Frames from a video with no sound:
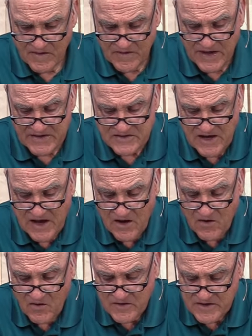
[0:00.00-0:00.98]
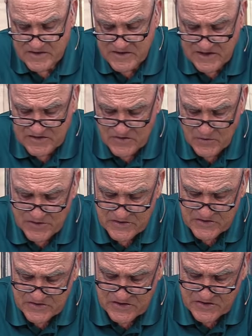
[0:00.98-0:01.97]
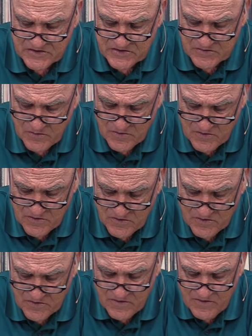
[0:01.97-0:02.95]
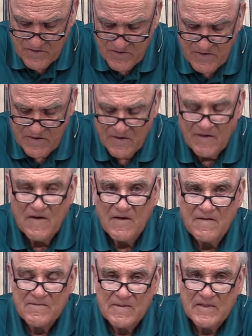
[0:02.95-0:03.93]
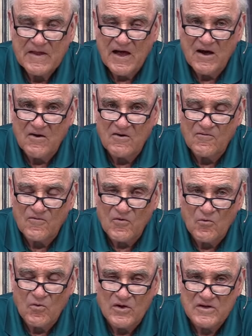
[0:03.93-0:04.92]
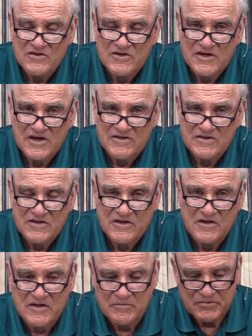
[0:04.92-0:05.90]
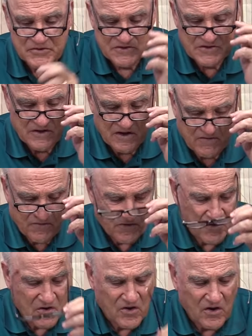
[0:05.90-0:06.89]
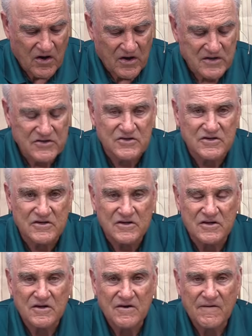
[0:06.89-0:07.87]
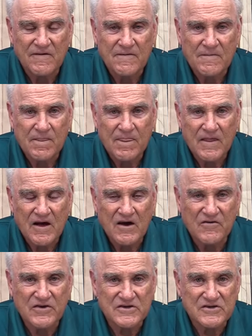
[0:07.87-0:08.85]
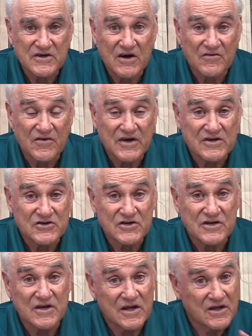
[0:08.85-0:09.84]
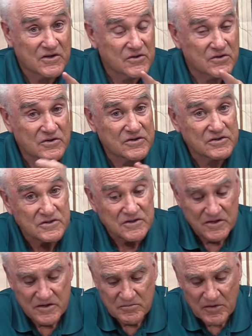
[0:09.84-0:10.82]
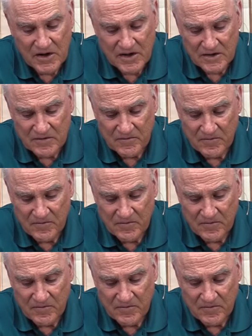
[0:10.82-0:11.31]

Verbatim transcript: That's how he takes away the sins of the world. Now, for once, he has a glimpse of the cost of his salvation and yours and mine.